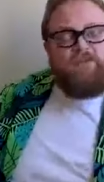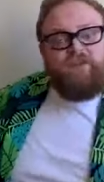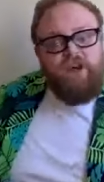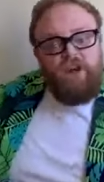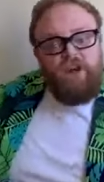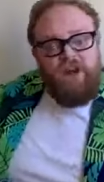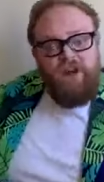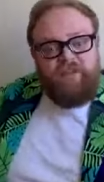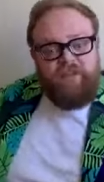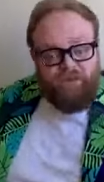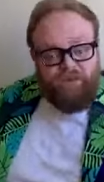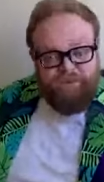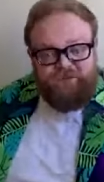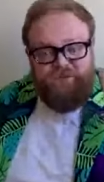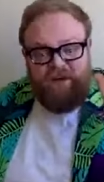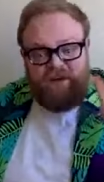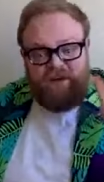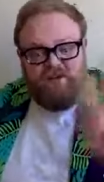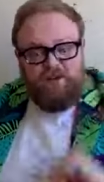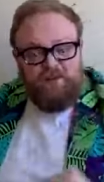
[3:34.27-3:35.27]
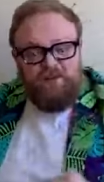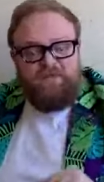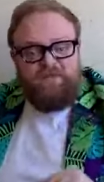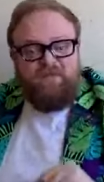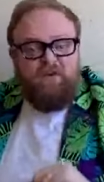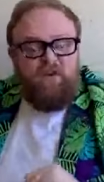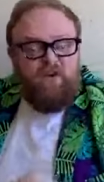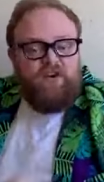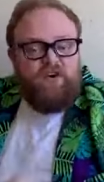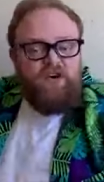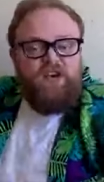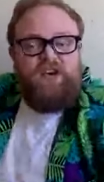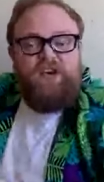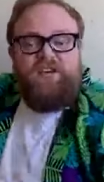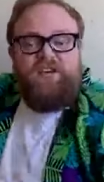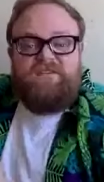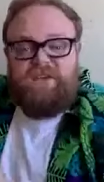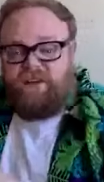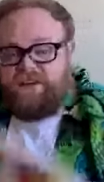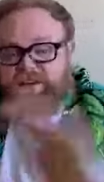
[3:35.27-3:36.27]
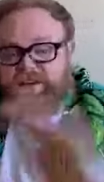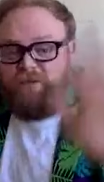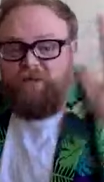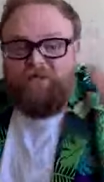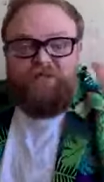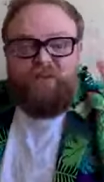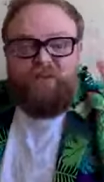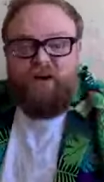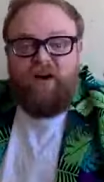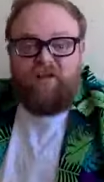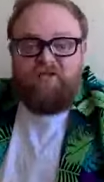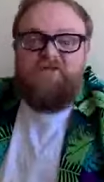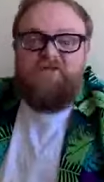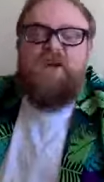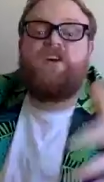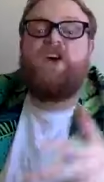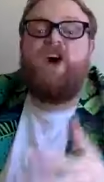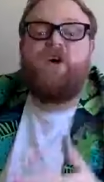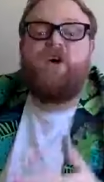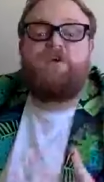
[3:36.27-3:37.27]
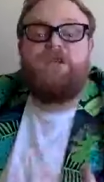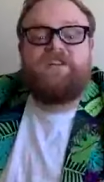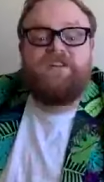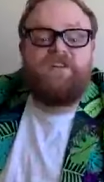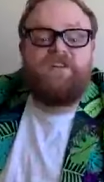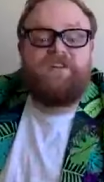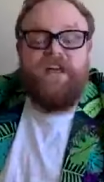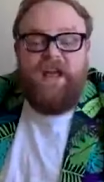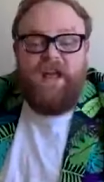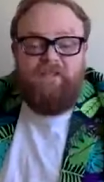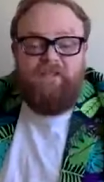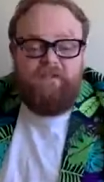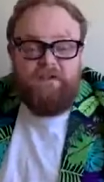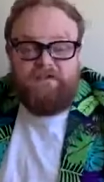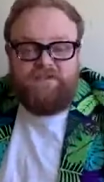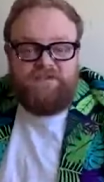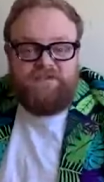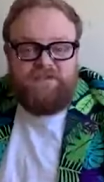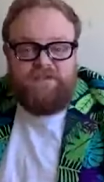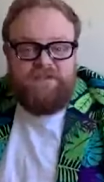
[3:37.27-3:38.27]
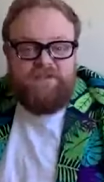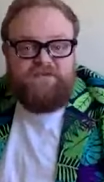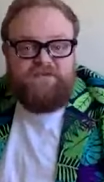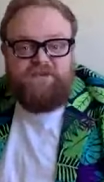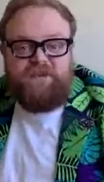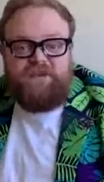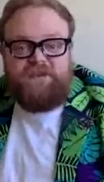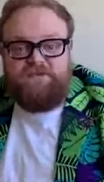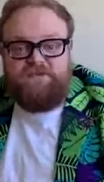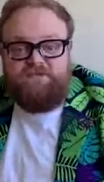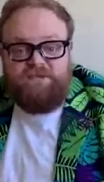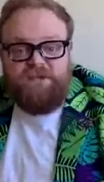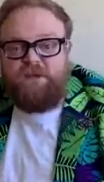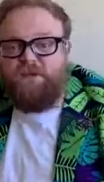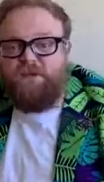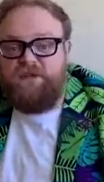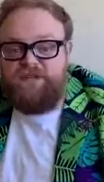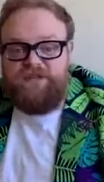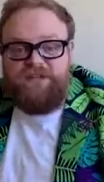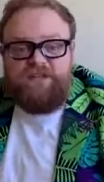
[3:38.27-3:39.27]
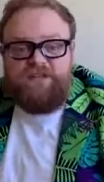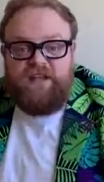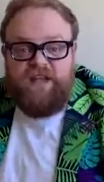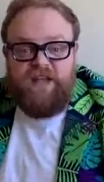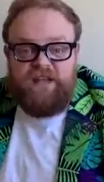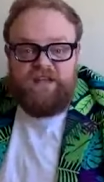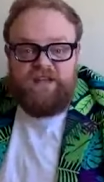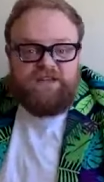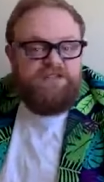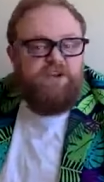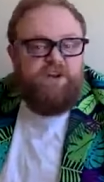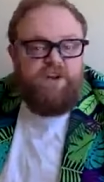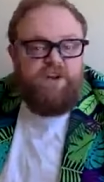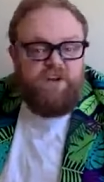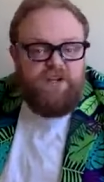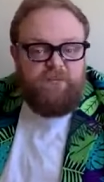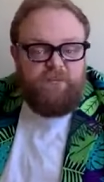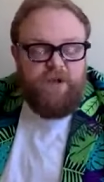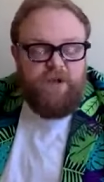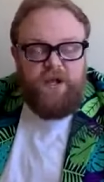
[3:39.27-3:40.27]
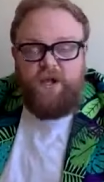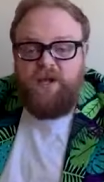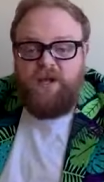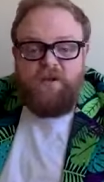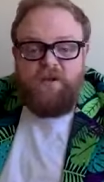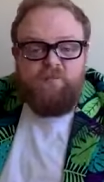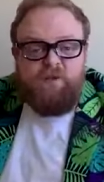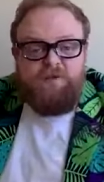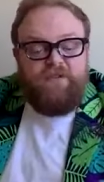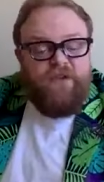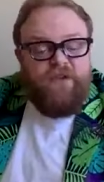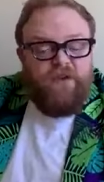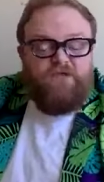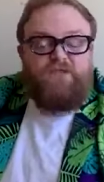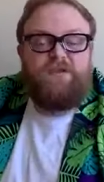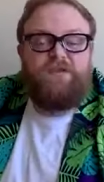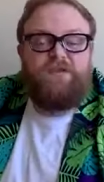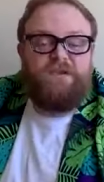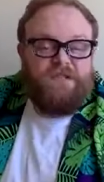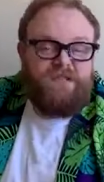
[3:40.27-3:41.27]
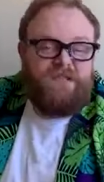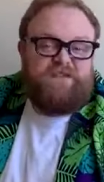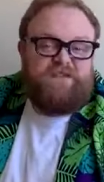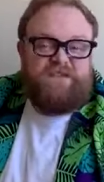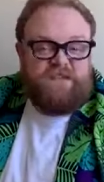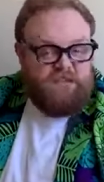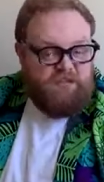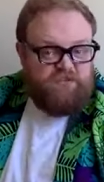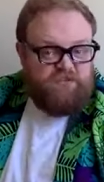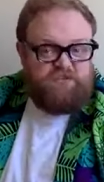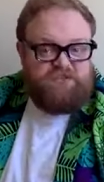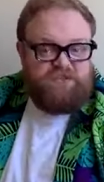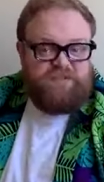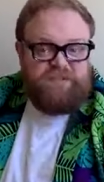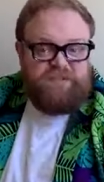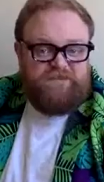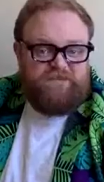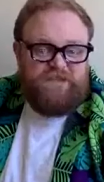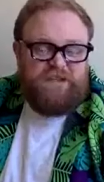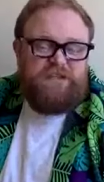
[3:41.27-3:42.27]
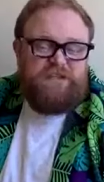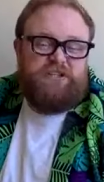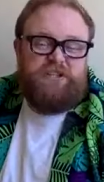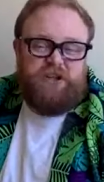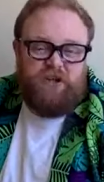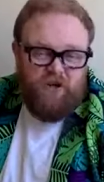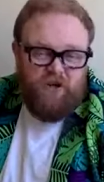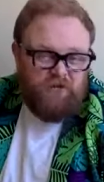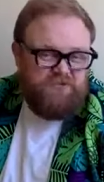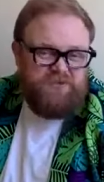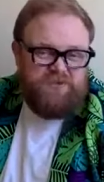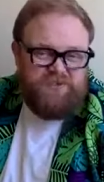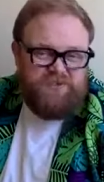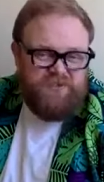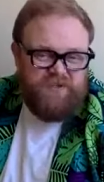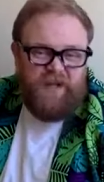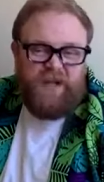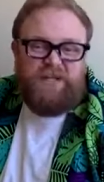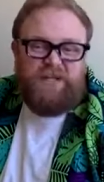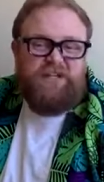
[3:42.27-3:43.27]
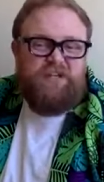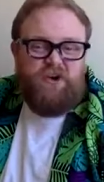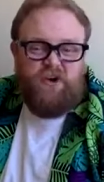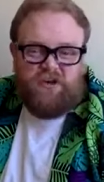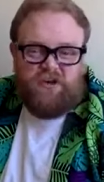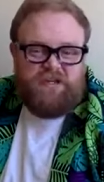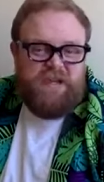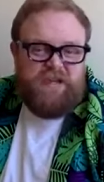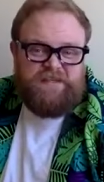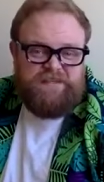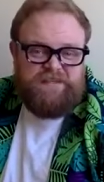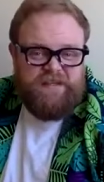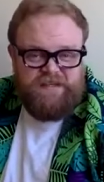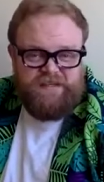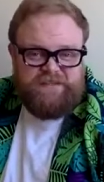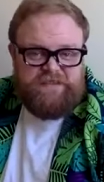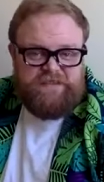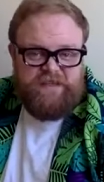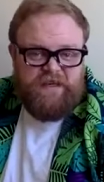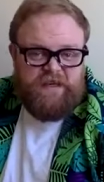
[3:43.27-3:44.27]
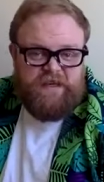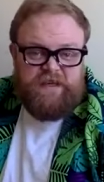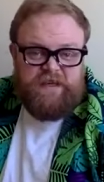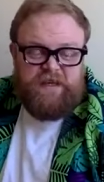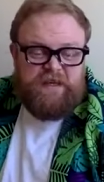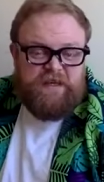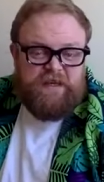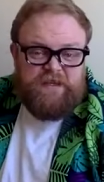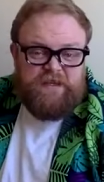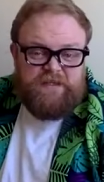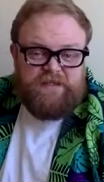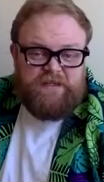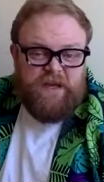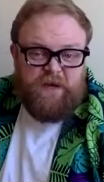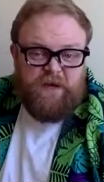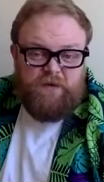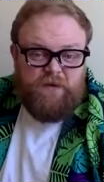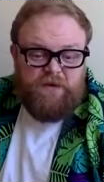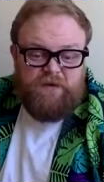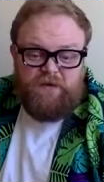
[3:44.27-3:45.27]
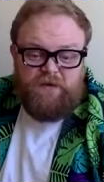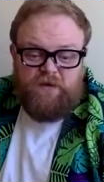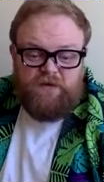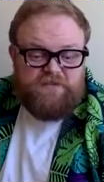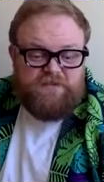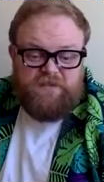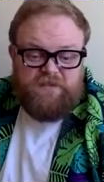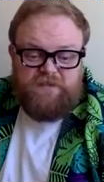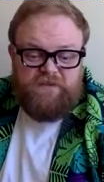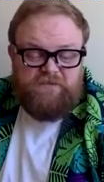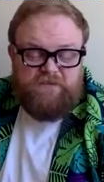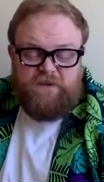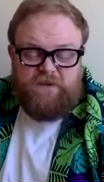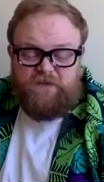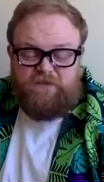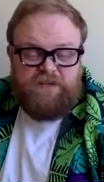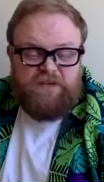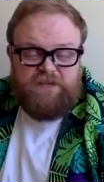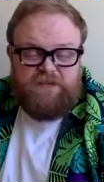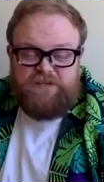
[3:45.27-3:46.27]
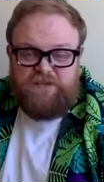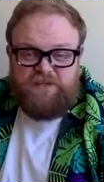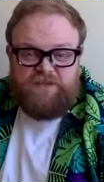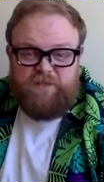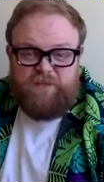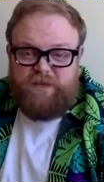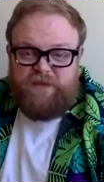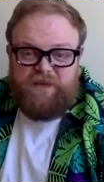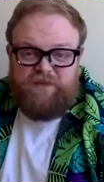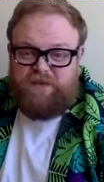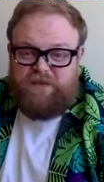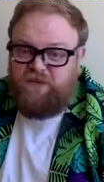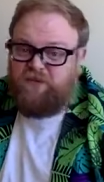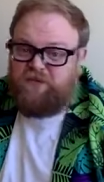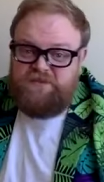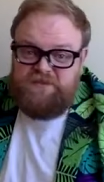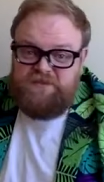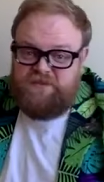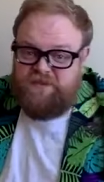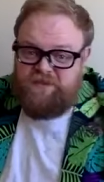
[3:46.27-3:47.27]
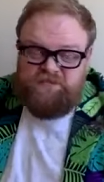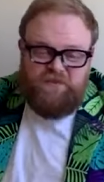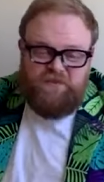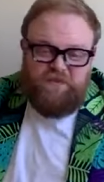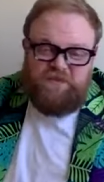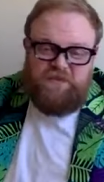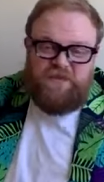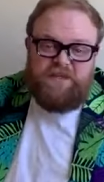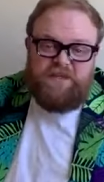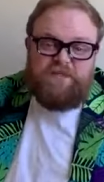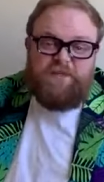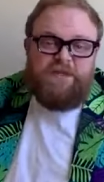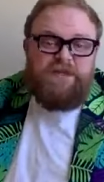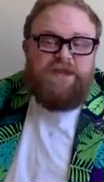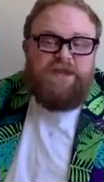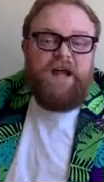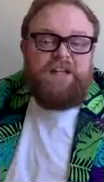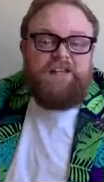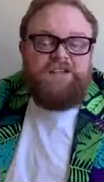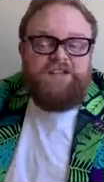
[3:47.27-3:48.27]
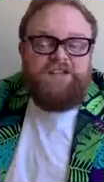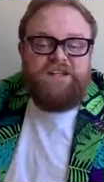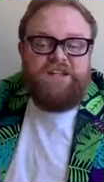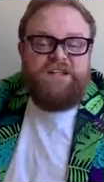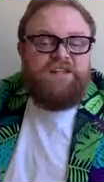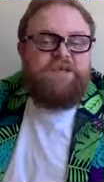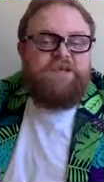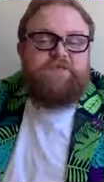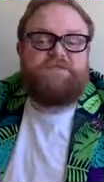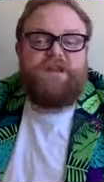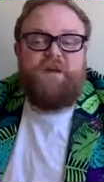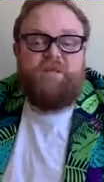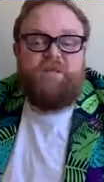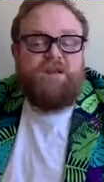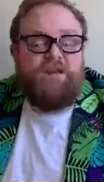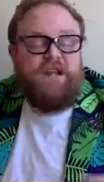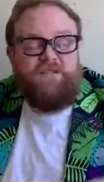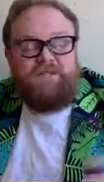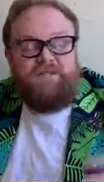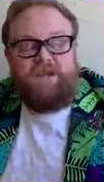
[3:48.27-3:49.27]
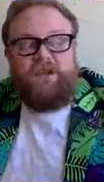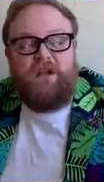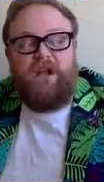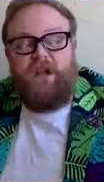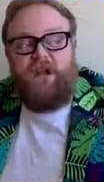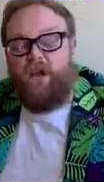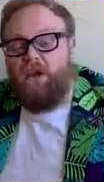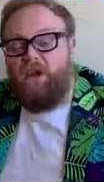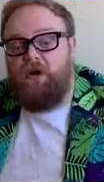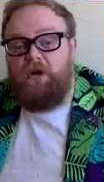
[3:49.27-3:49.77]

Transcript: no, that was fact number four. Fact number five not only did they have lots of different rulers in their time, but they also believed in lots of different gods and goddesses. So, lots of different religions believe in lots of different things, but in ancient Egypt, they believed in